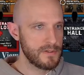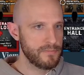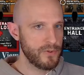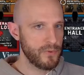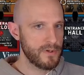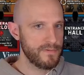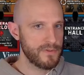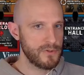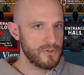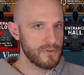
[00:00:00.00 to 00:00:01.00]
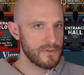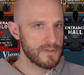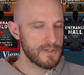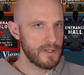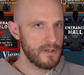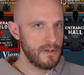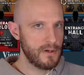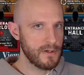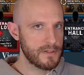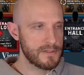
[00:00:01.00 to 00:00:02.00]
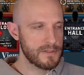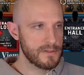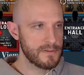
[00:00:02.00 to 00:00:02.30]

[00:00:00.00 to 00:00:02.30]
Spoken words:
But what if the doors are locked?